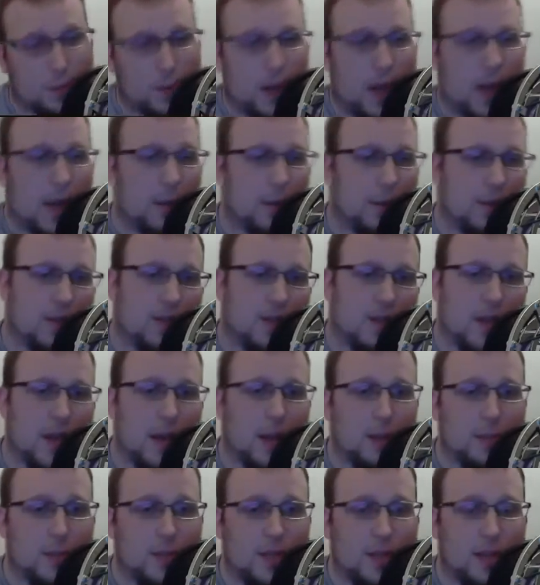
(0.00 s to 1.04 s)
baby
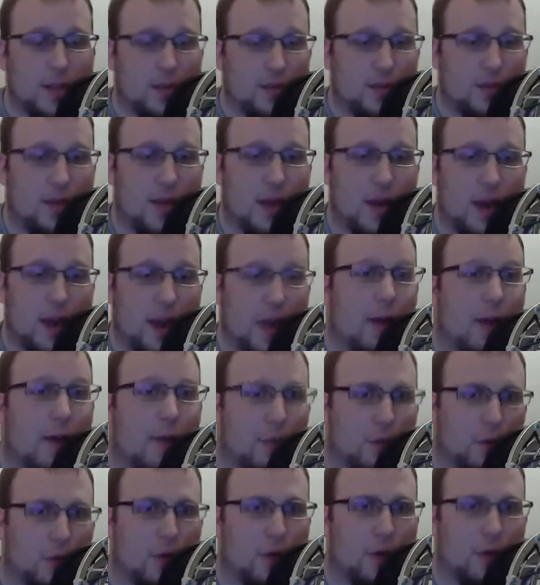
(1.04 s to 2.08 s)
steps, if
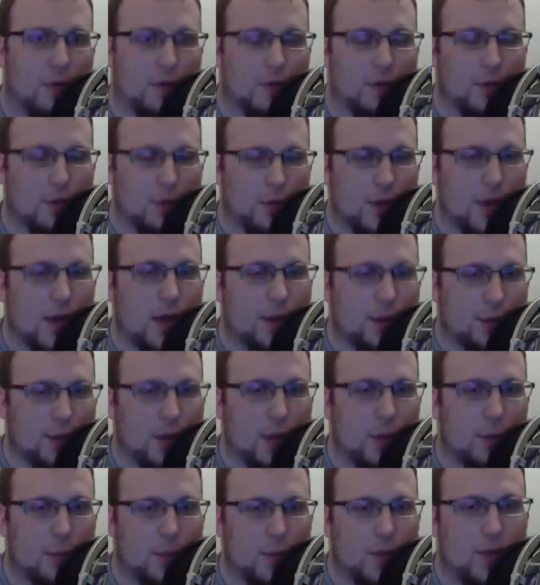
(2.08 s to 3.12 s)
ever, to catch
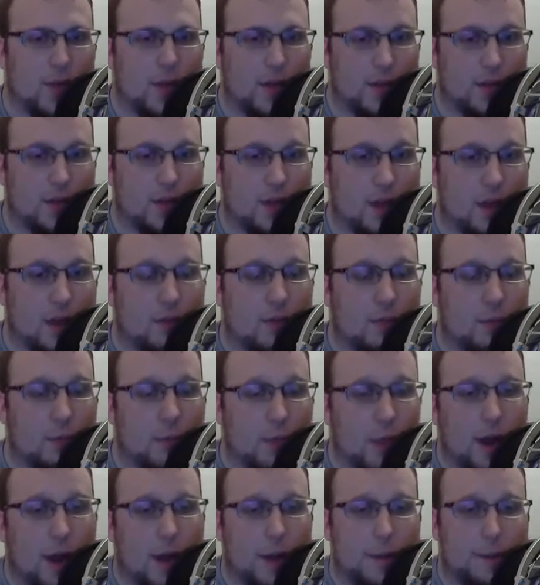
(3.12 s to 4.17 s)
up with this stuff.
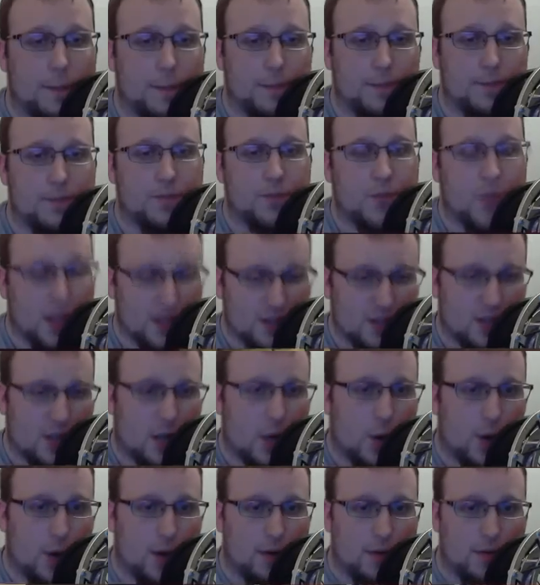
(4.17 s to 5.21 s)
But this is
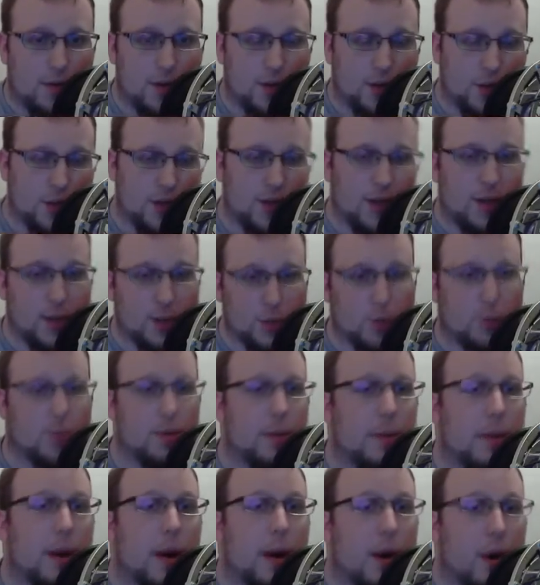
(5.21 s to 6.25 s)
how I envision it. This would
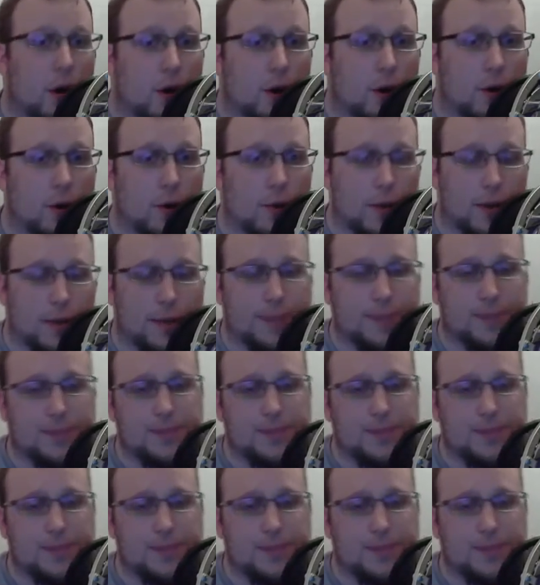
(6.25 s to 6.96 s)
be my argument.